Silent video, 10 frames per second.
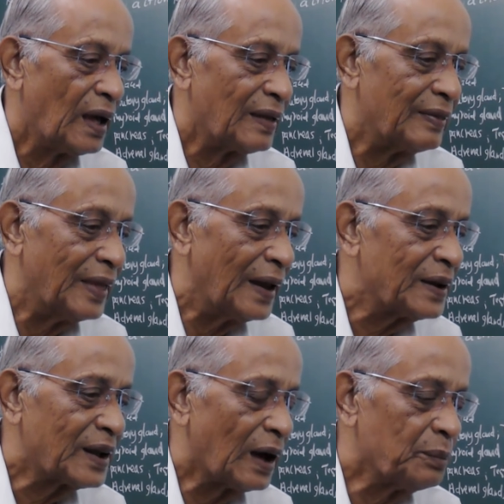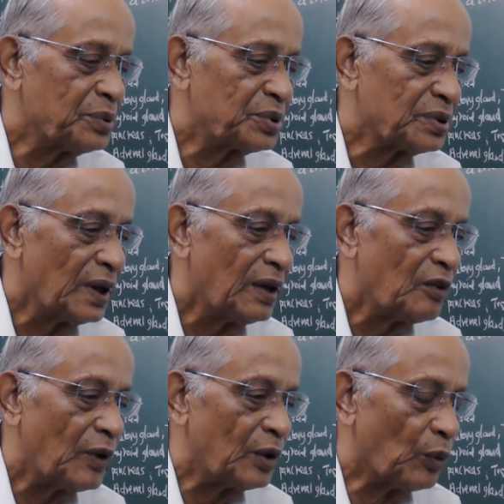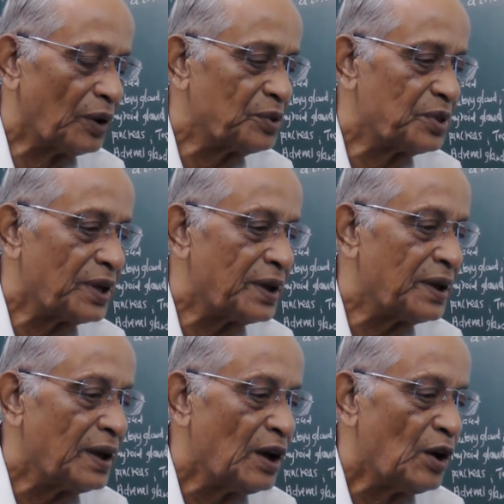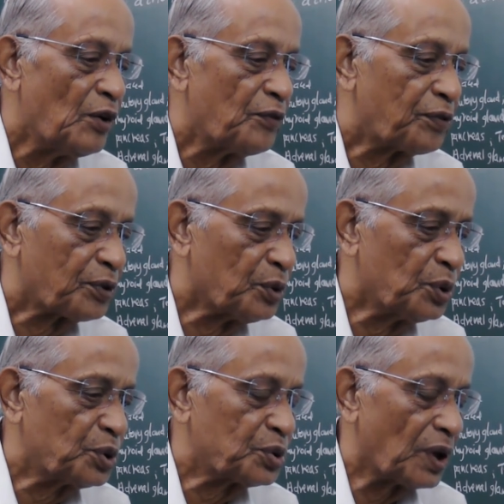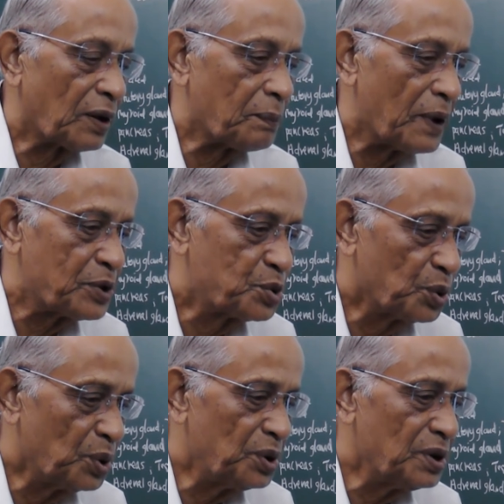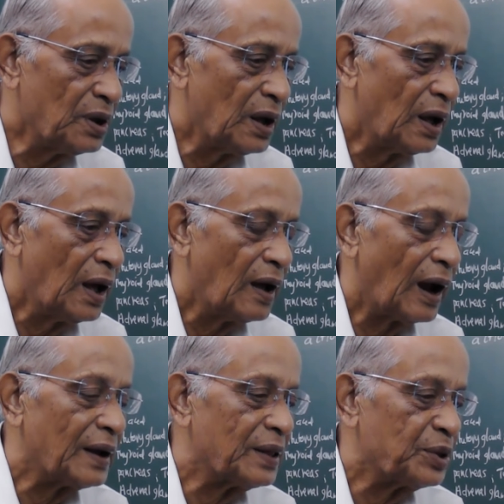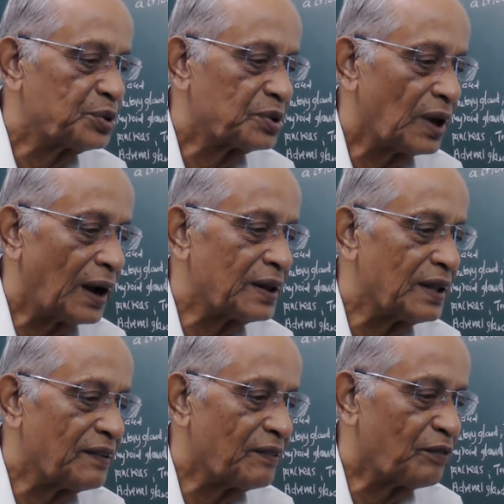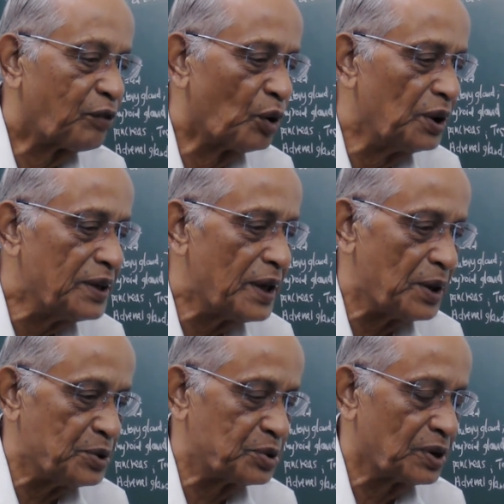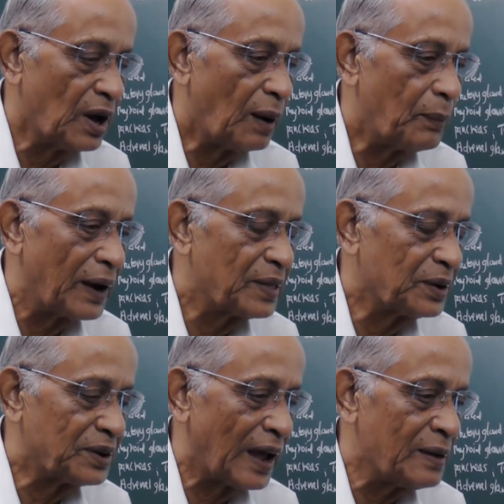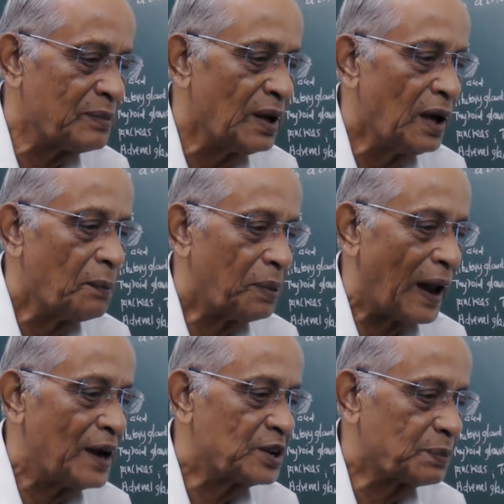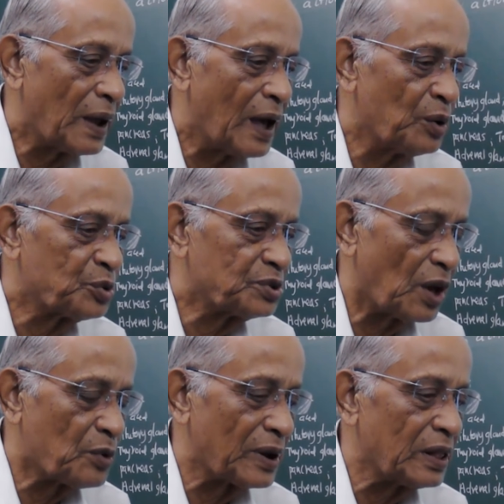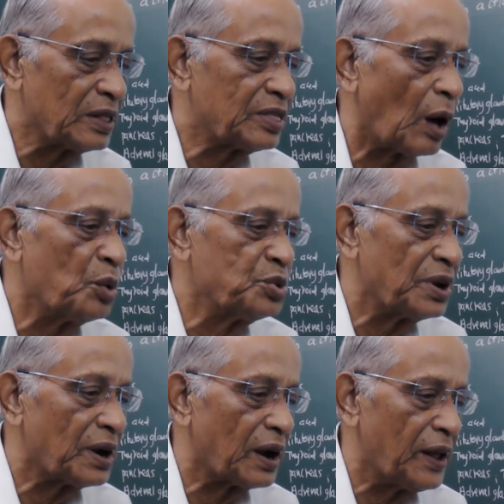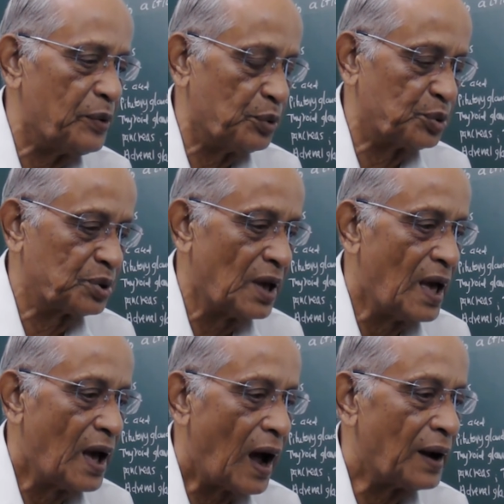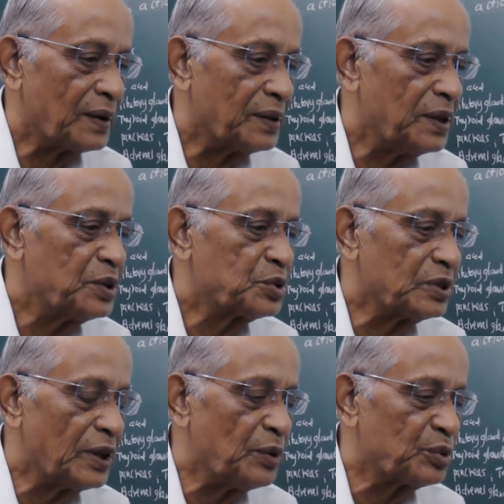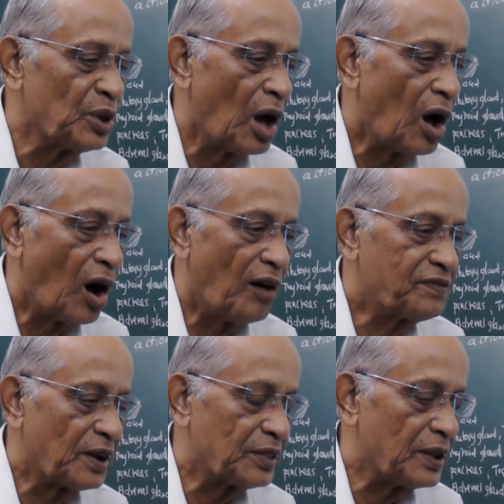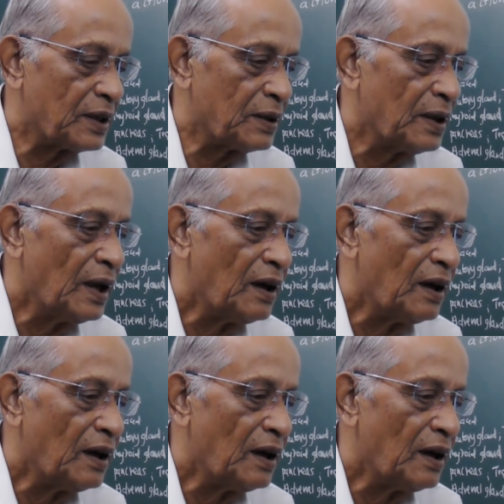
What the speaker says: Then comes once the fruits are matured and the foliage, by the time plants may have several thousand leaves, and these leaves, after the